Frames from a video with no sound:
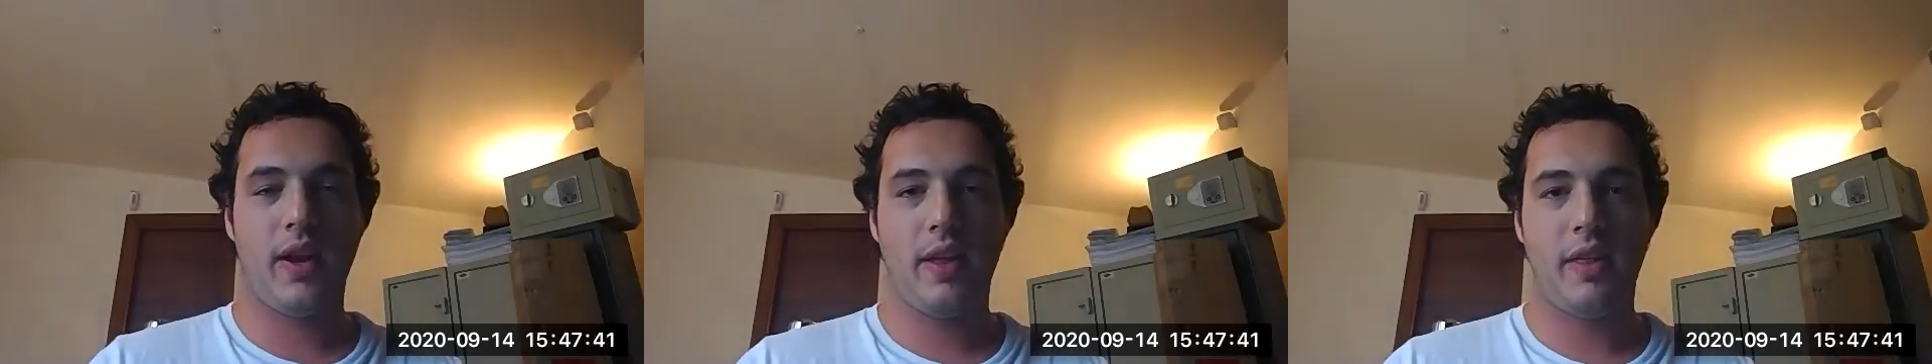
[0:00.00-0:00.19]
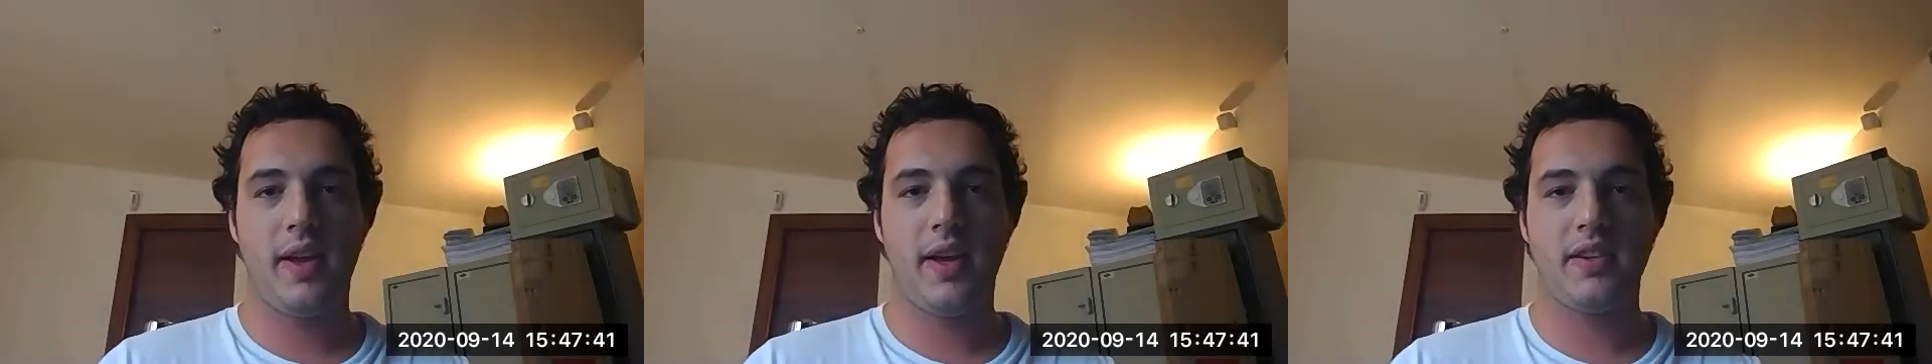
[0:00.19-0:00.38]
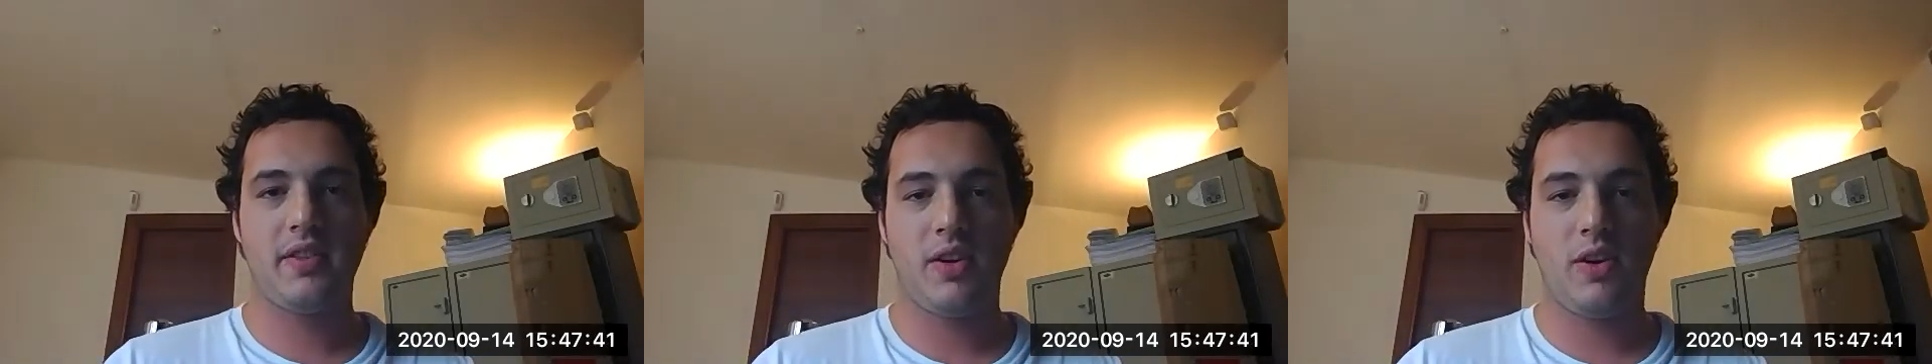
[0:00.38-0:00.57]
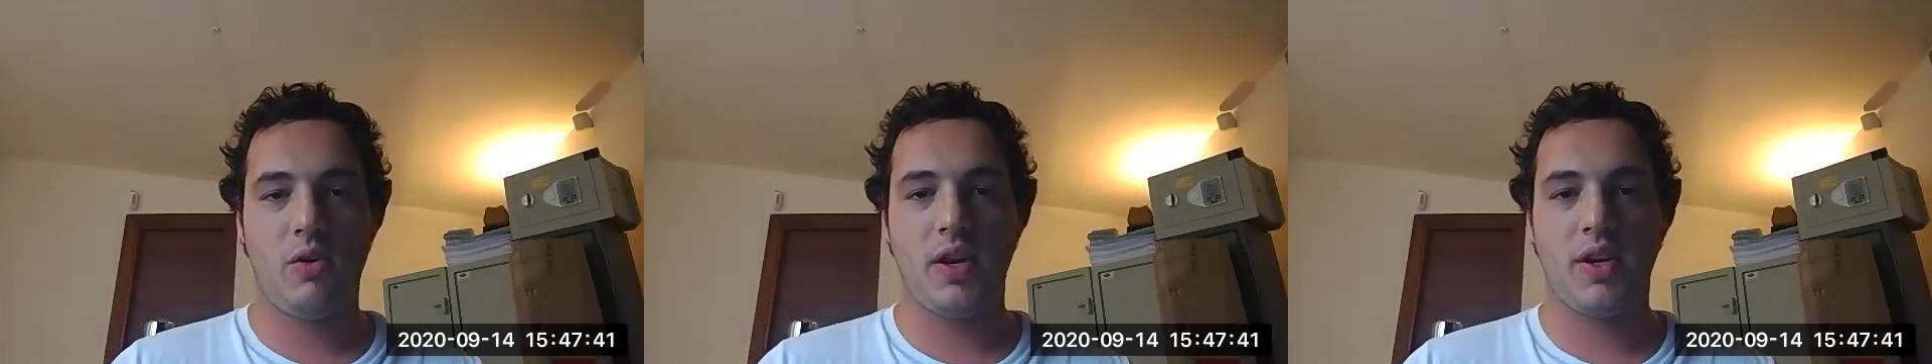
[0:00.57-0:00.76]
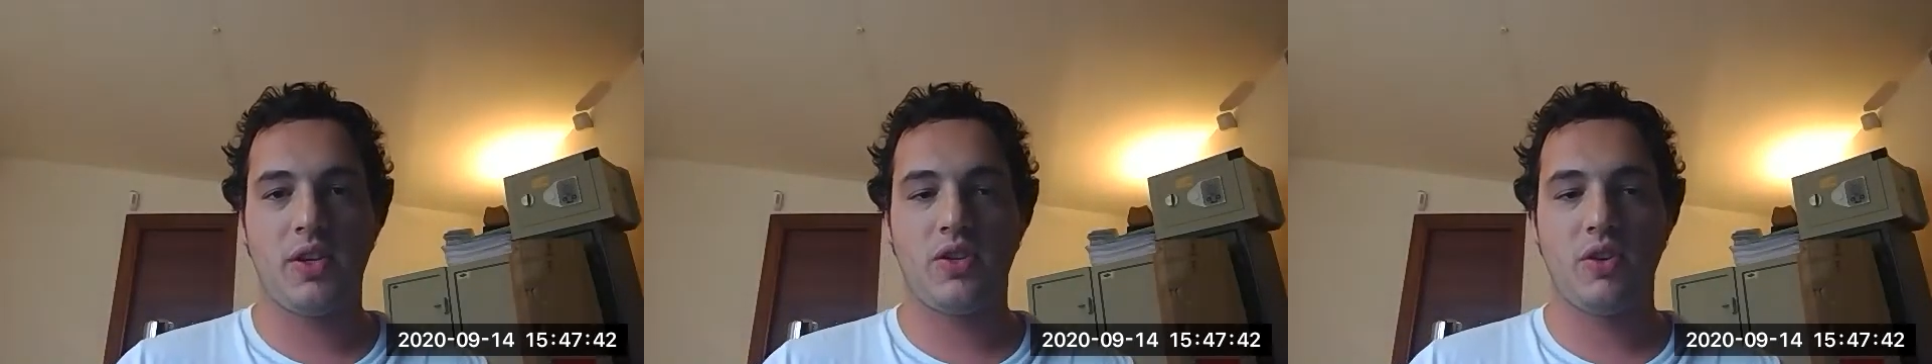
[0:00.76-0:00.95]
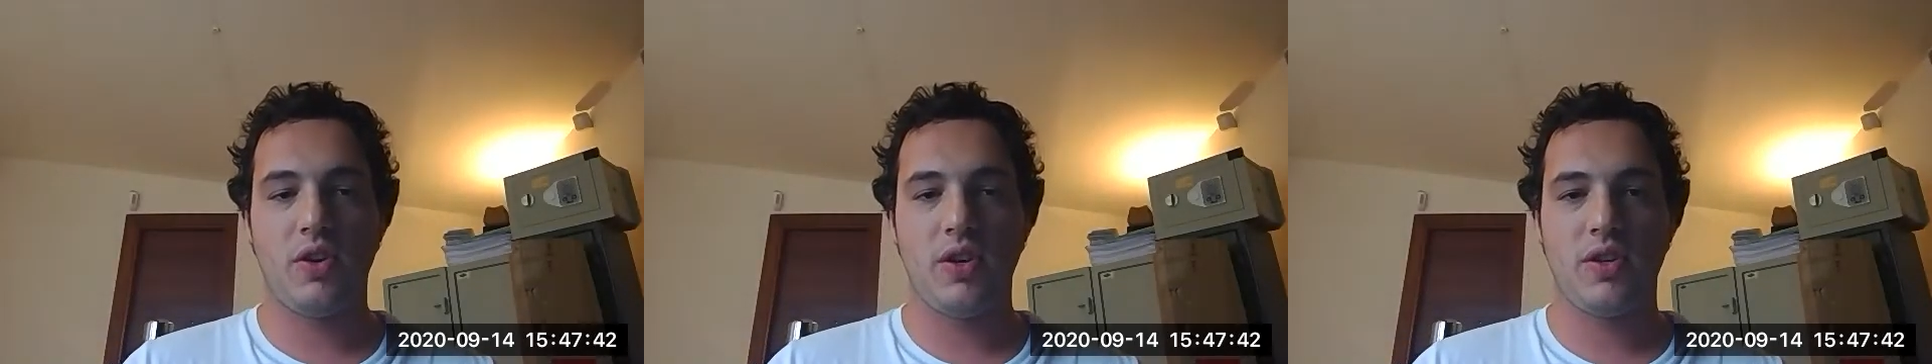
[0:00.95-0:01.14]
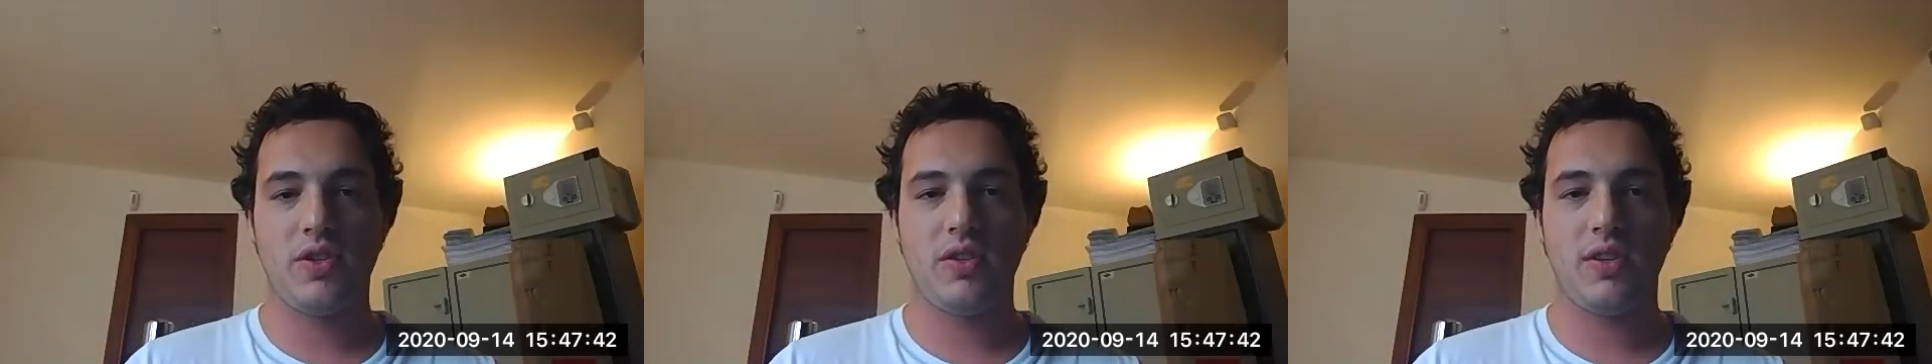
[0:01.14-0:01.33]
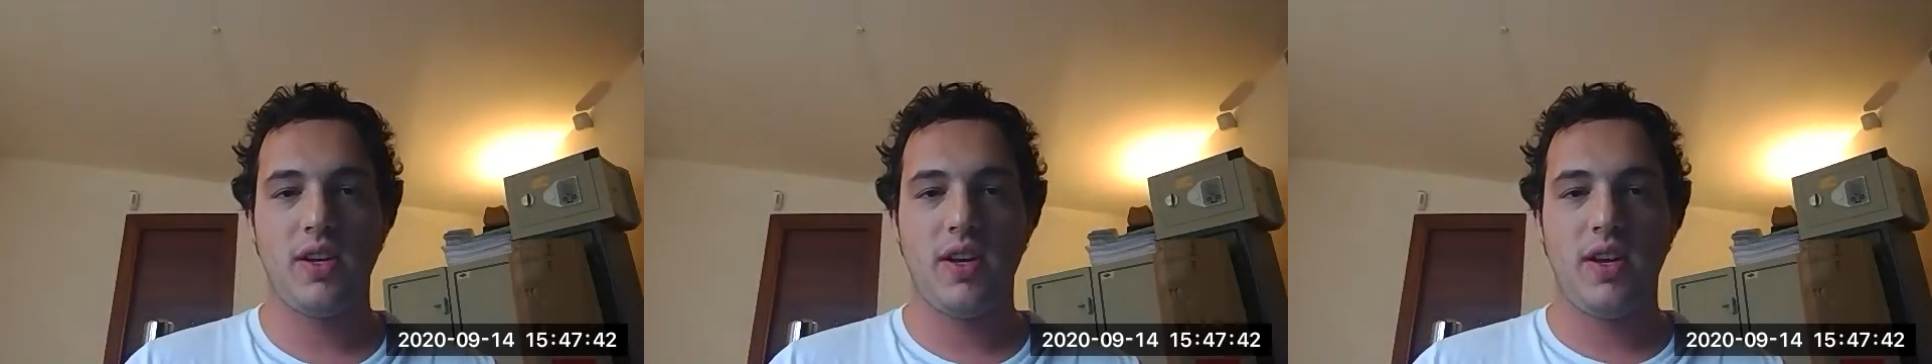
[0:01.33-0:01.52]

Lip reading: think it's the correct choice.